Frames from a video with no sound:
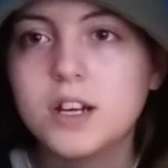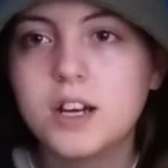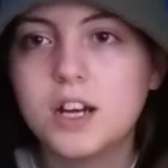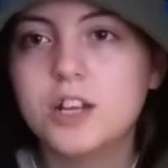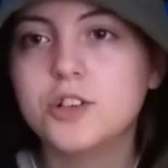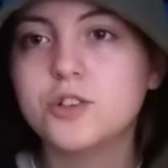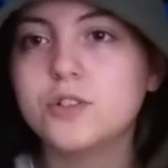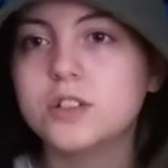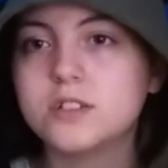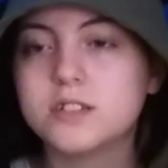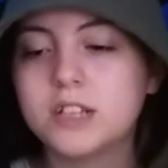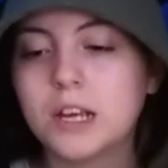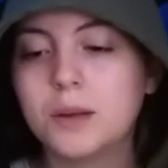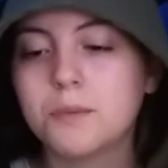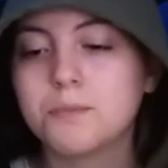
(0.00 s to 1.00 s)
and do the
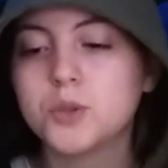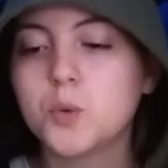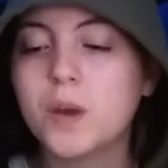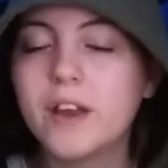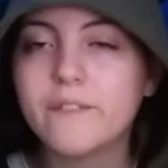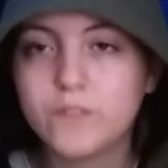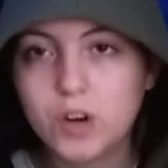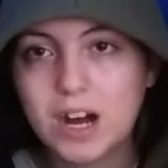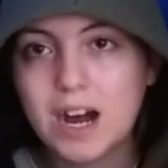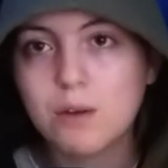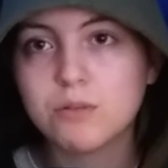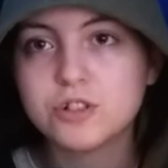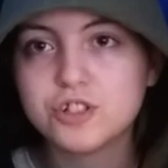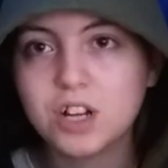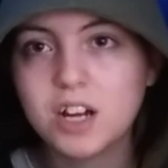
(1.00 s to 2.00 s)
same
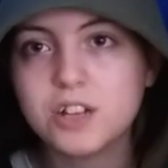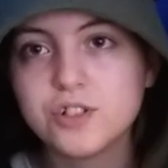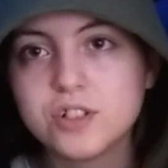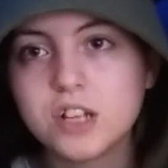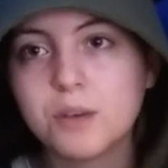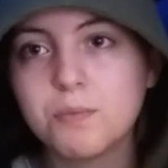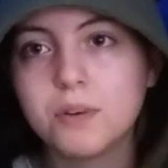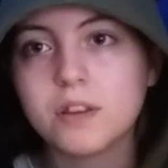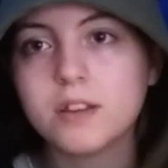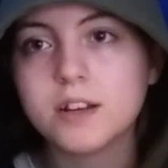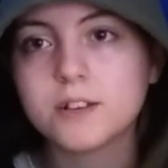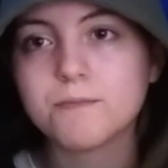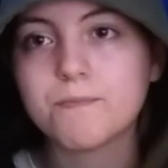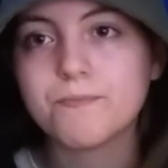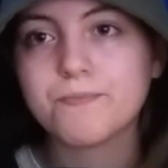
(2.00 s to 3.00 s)
24-hour challenges type of
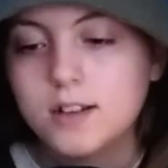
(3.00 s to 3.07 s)
thing.